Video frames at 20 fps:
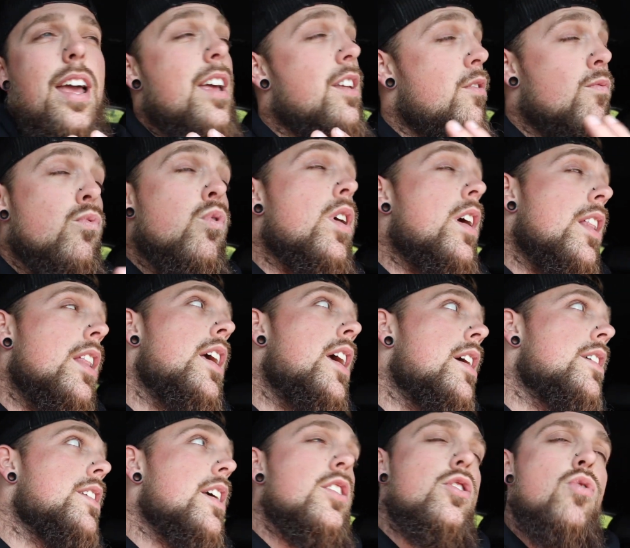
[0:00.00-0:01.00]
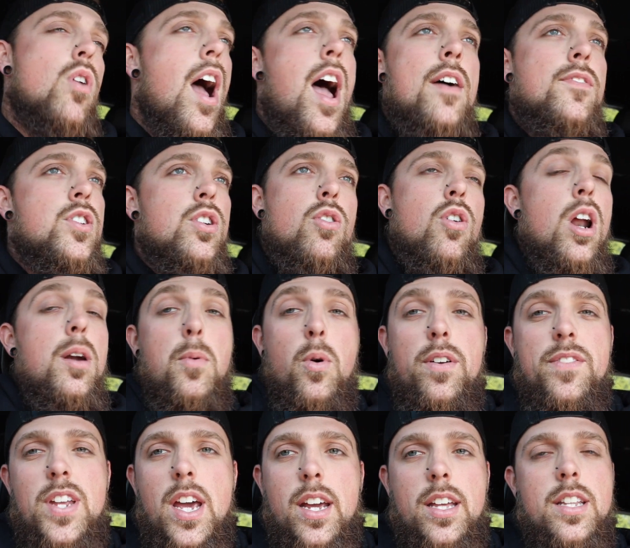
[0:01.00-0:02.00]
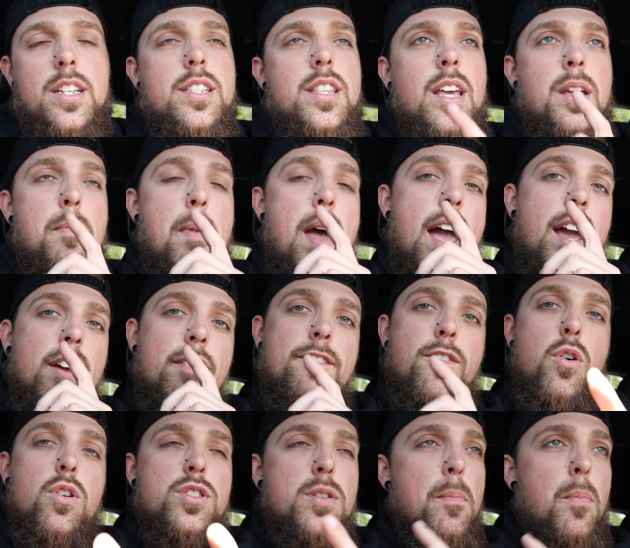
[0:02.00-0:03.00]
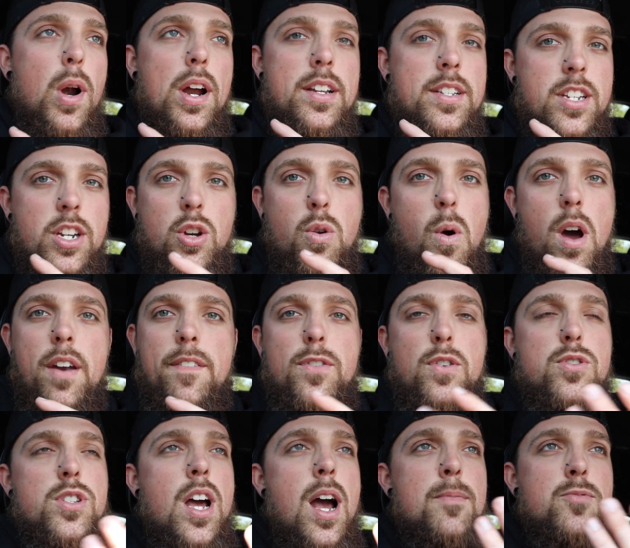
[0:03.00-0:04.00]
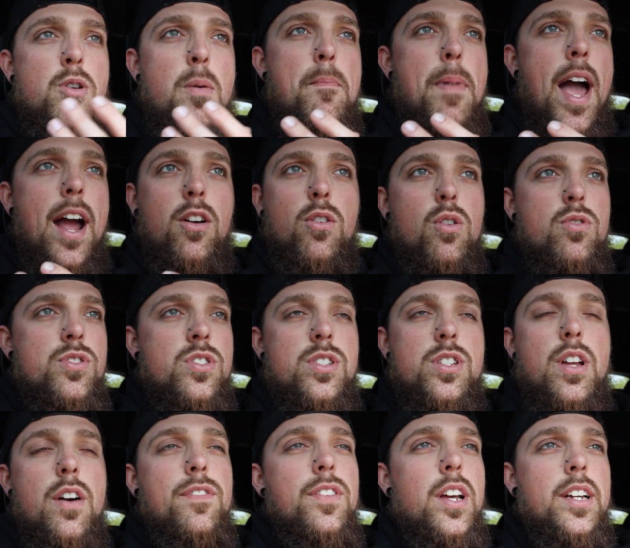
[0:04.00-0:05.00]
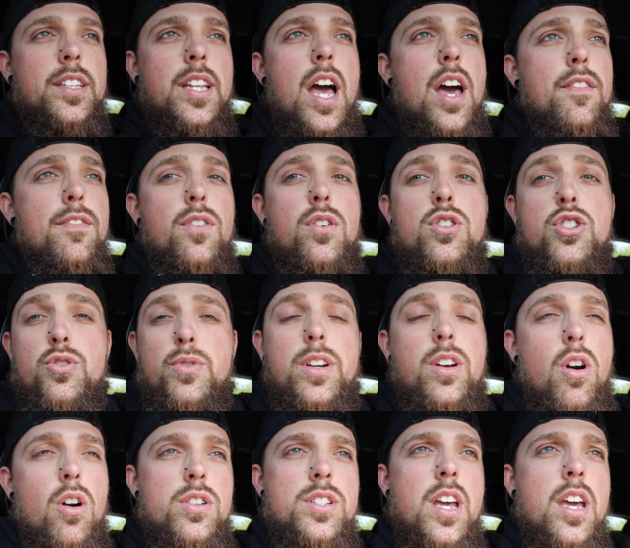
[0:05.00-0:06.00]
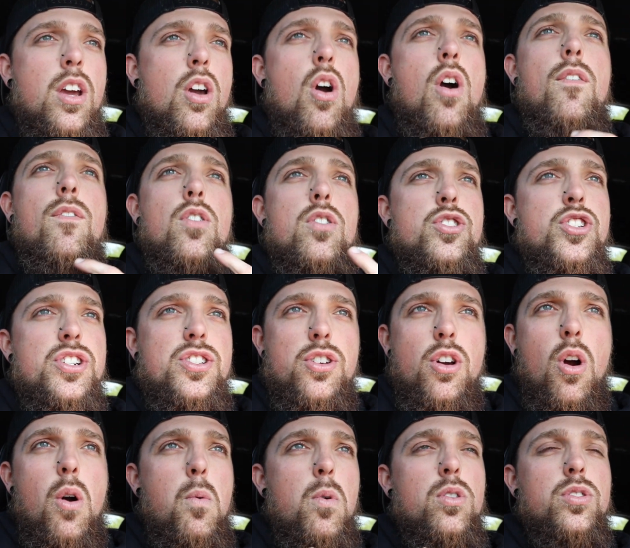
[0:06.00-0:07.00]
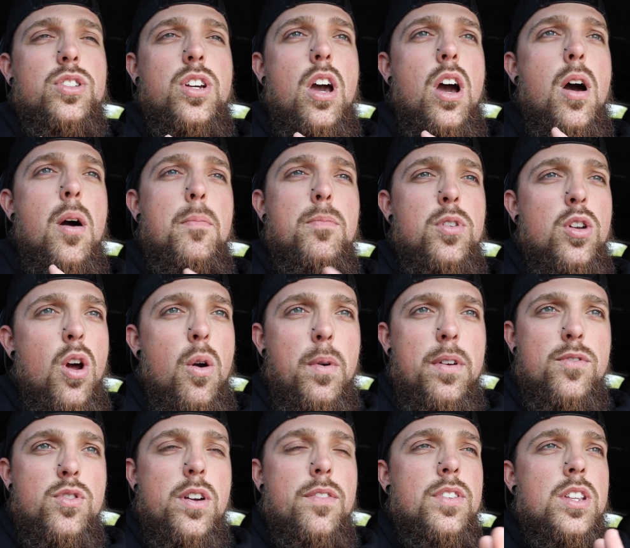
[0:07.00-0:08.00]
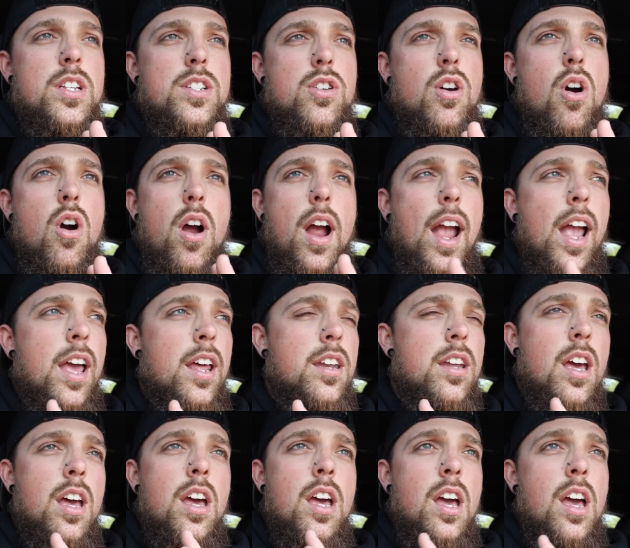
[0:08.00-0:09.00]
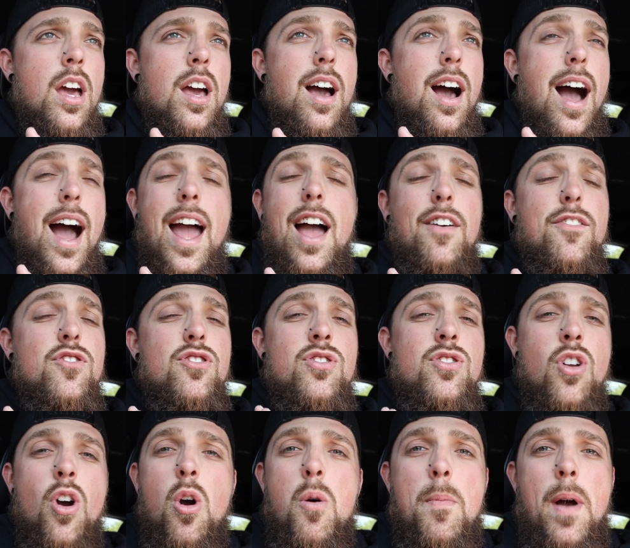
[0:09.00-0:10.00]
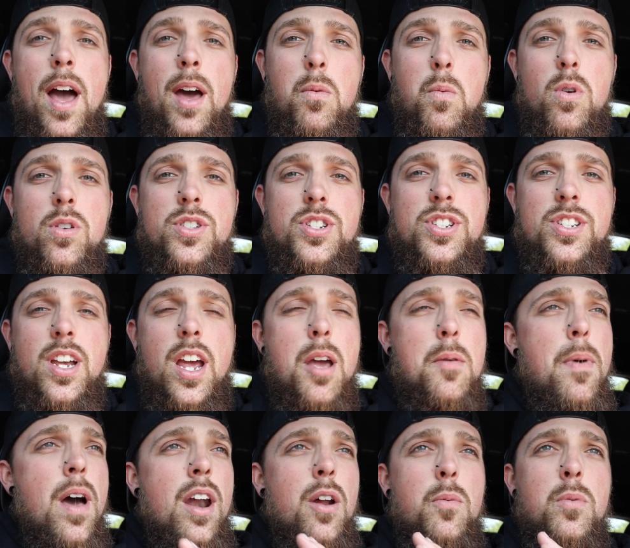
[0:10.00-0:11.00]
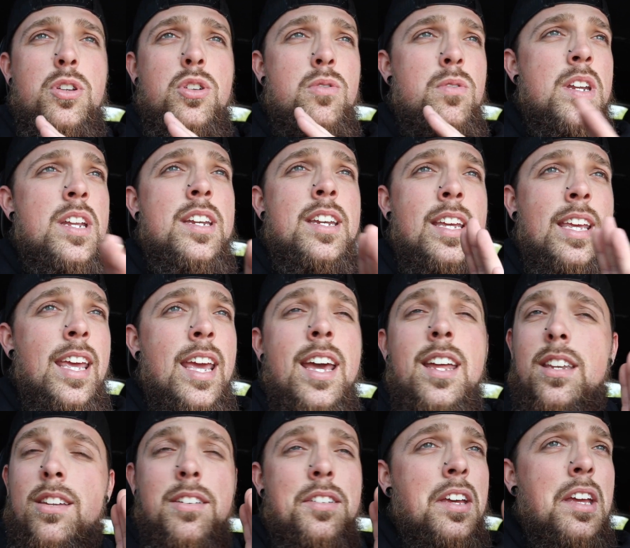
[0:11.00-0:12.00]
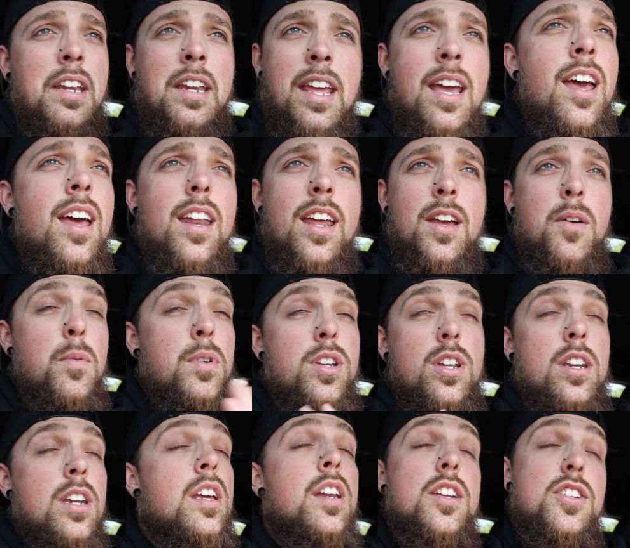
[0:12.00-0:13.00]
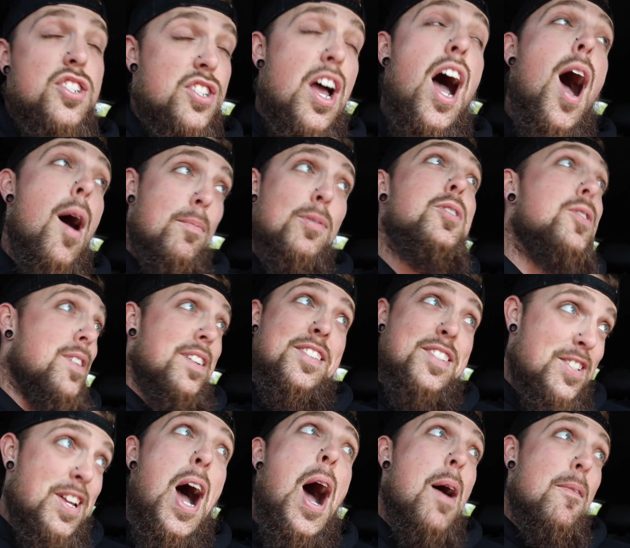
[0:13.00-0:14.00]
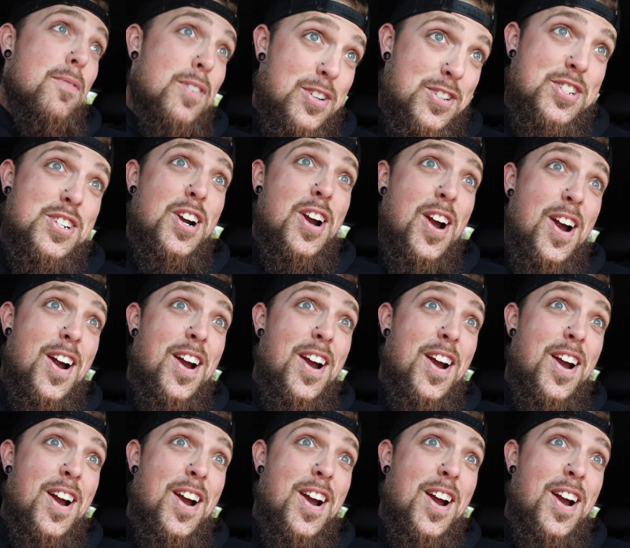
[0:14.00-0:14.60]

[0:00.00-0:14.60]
It really is. It drives incredible. We've taken this thing back and forth to Bradenton quite a few times on back roads and stuff like that for a street car takeover, GTR World Cup. You know, we've driven this car, and I have no bad words to say about it. When you need to get, you can get, and when you need to stop, you can stop for sure.